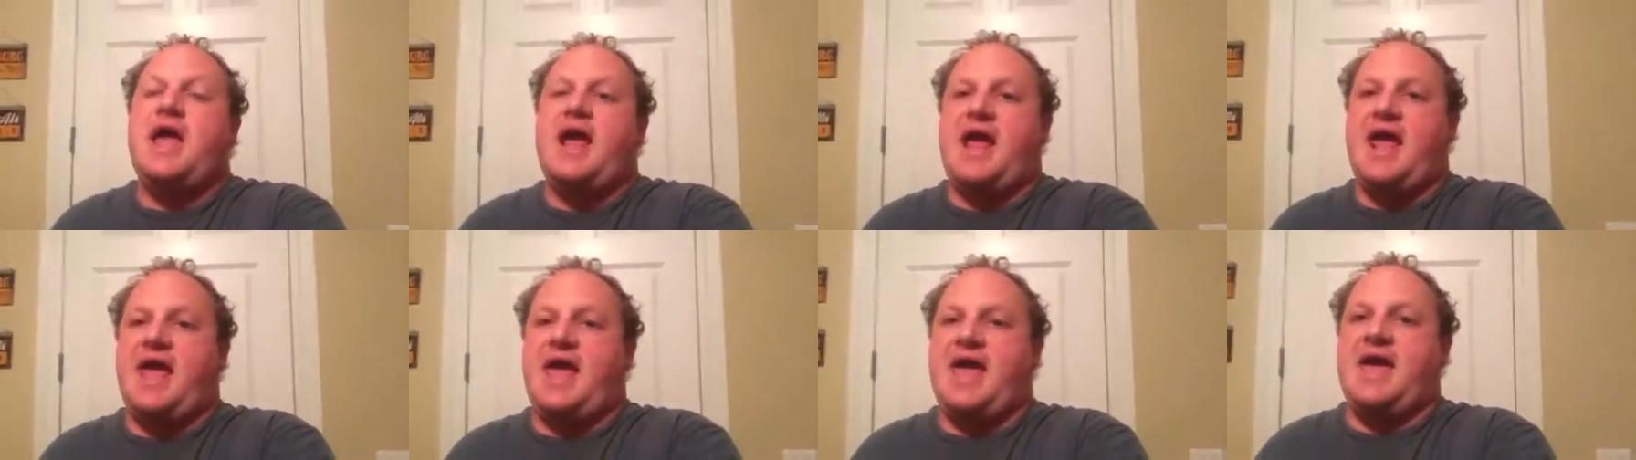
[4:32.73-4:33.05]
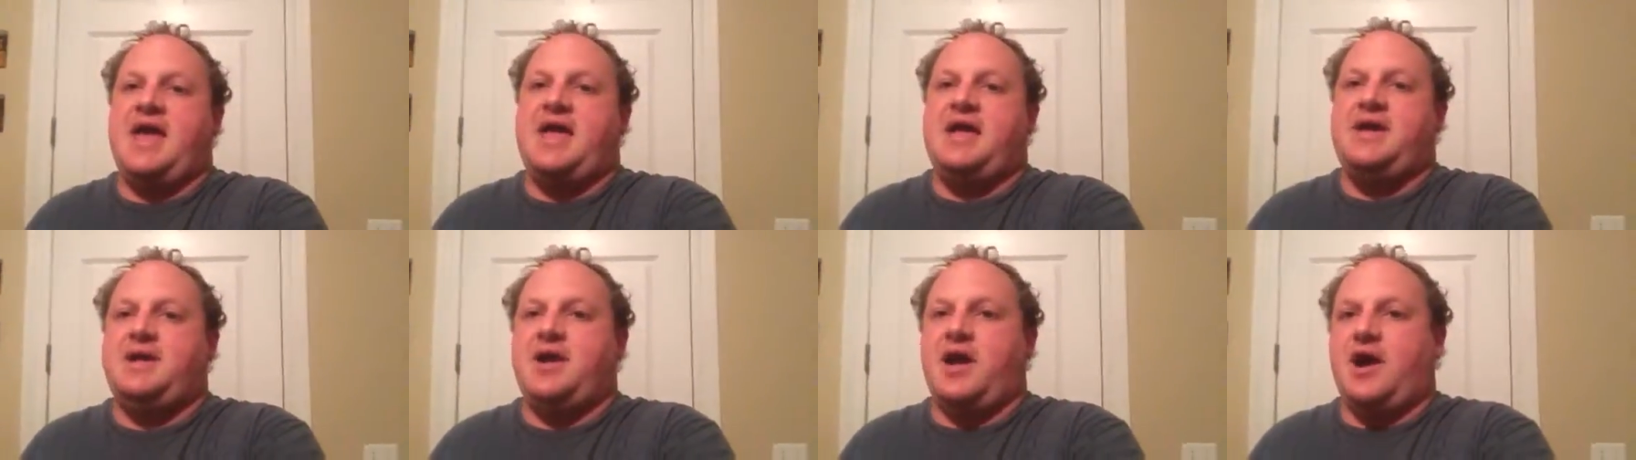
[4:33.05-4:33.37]

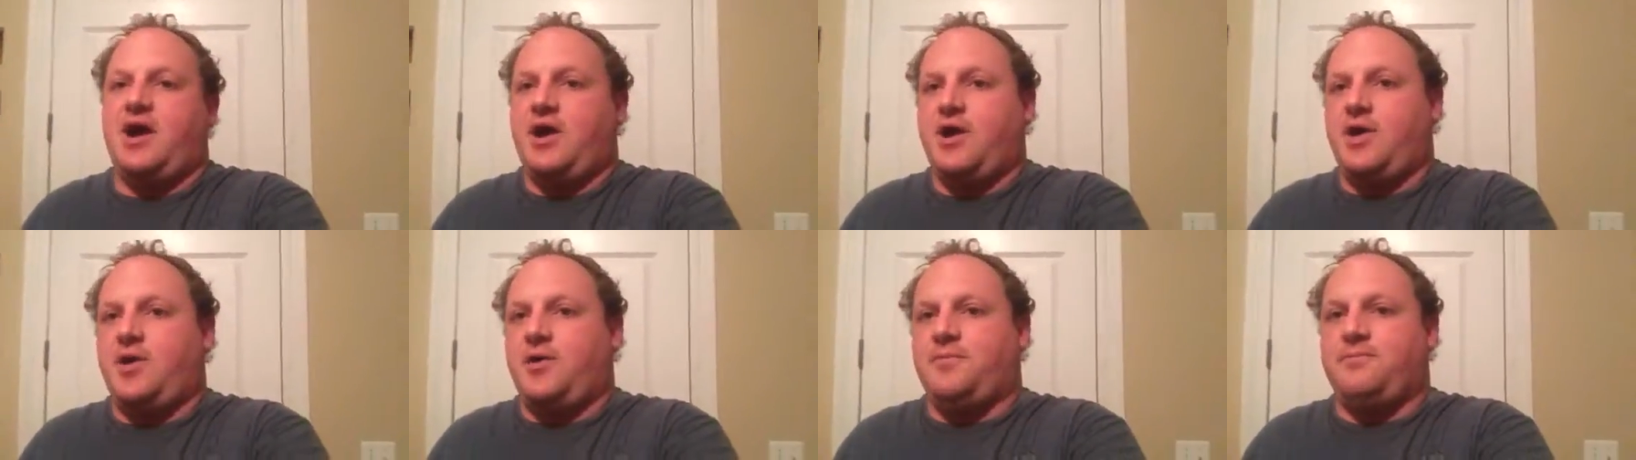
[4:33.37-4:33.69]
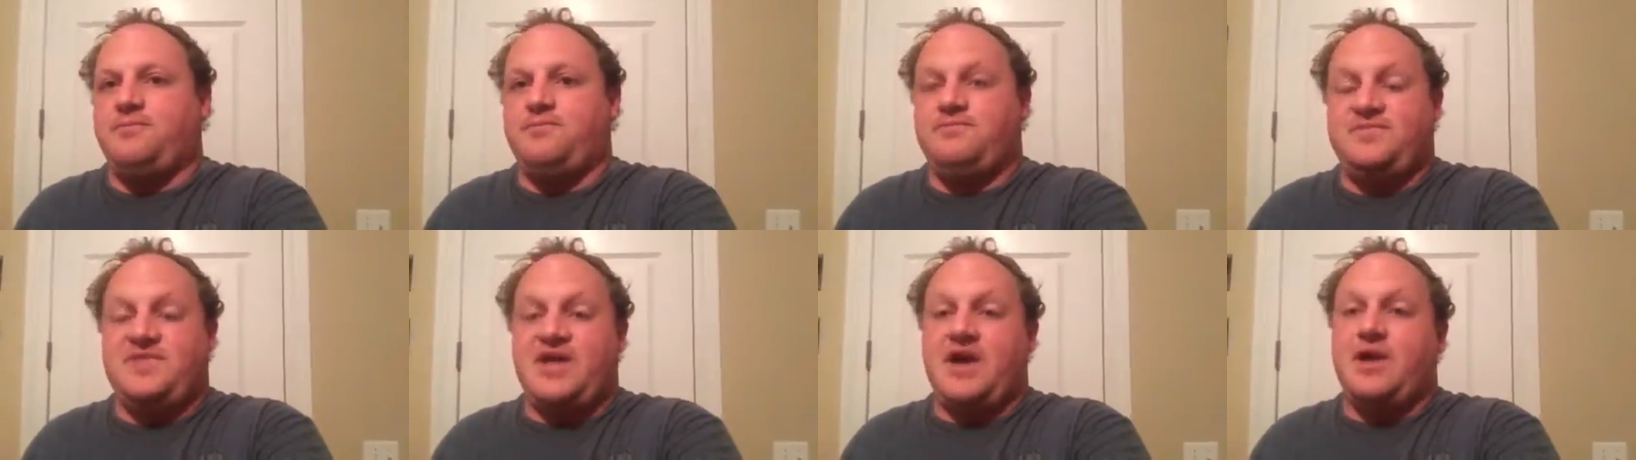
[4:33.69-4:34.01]
And
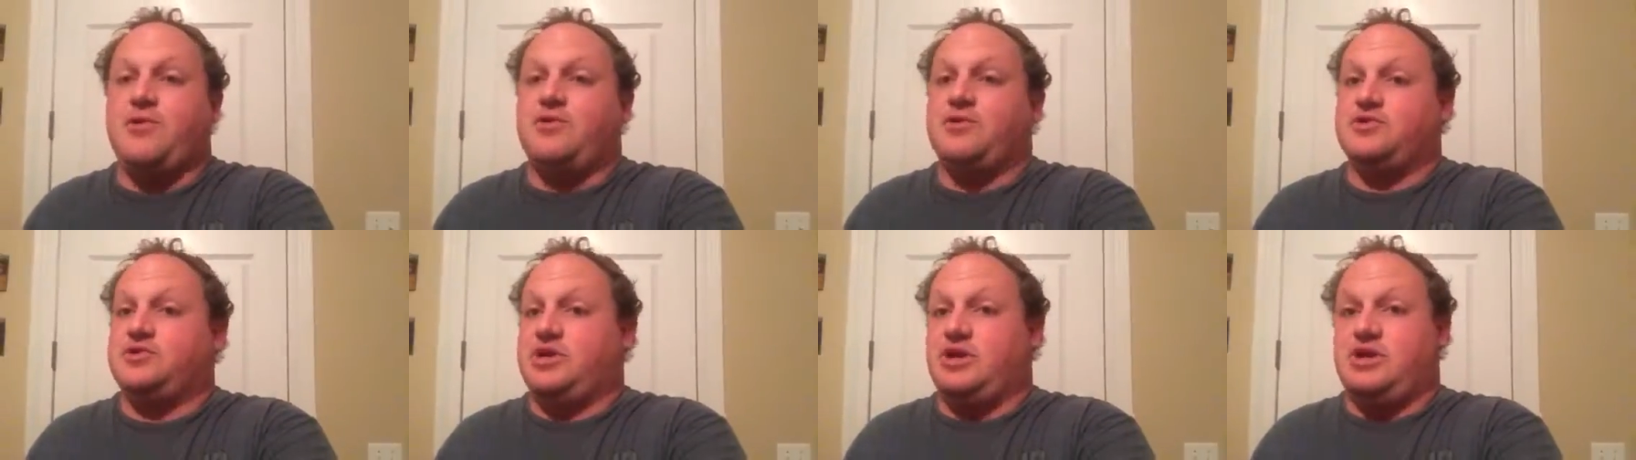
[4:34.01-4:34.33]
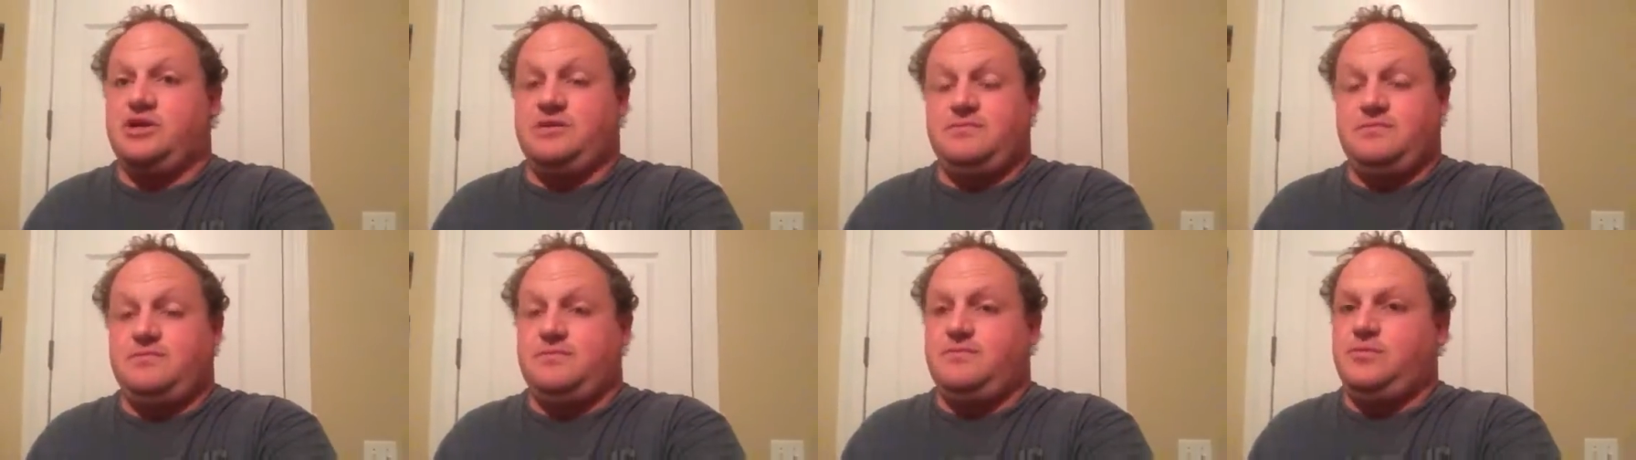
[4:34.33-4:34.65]
um, there was
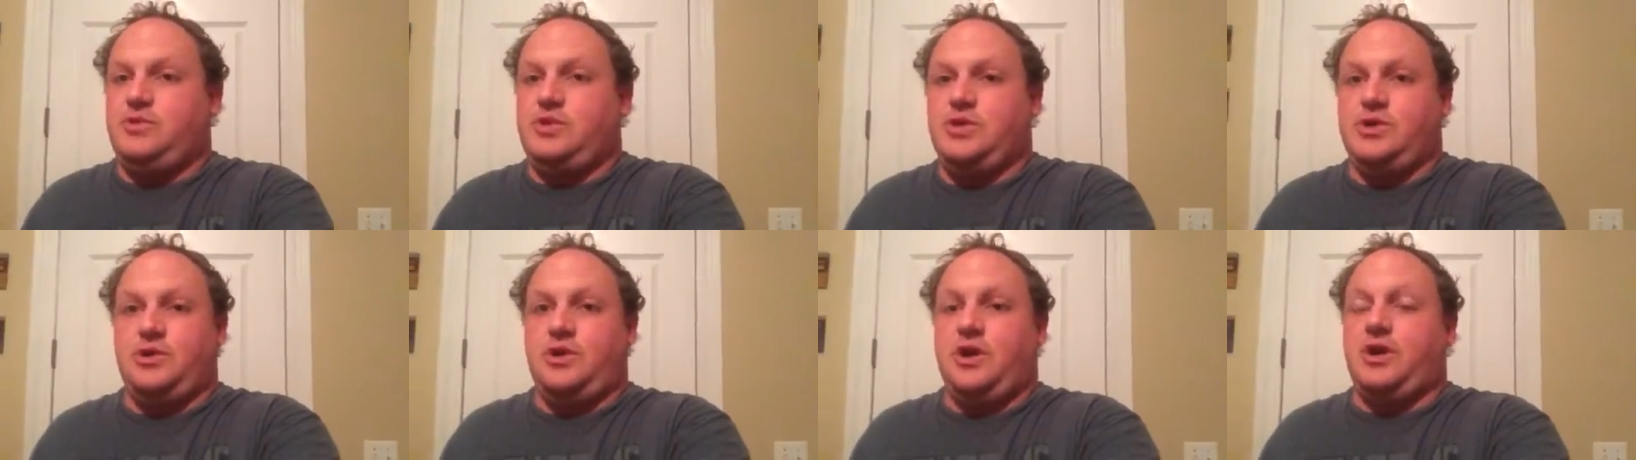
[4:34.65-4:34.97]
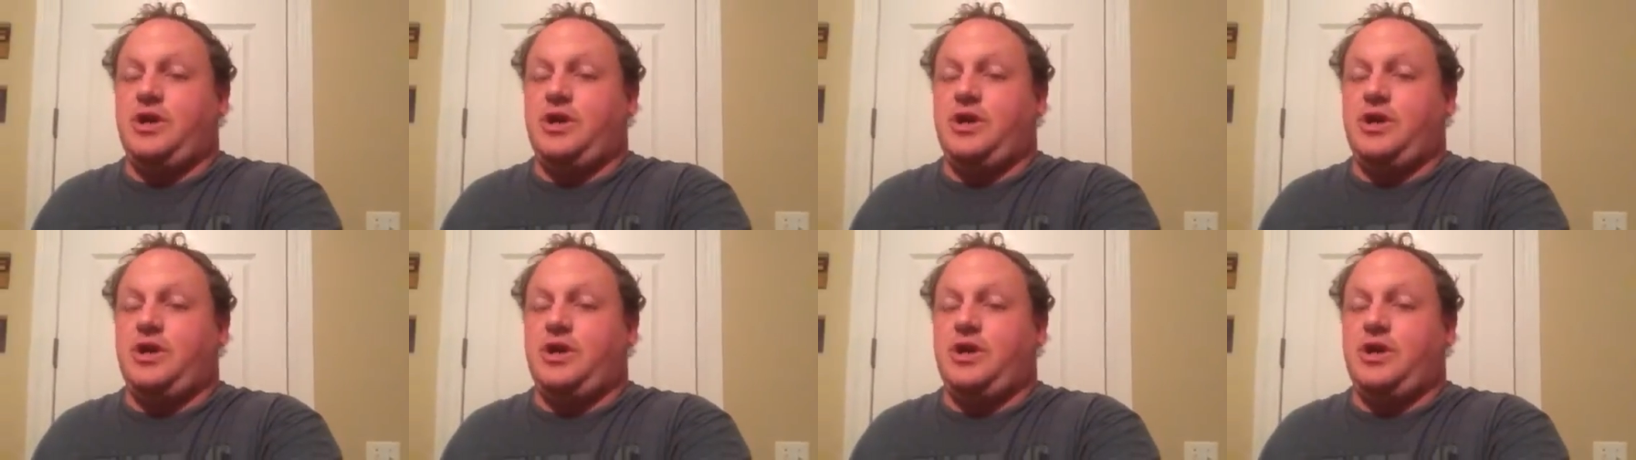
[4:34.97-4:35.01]
a, look,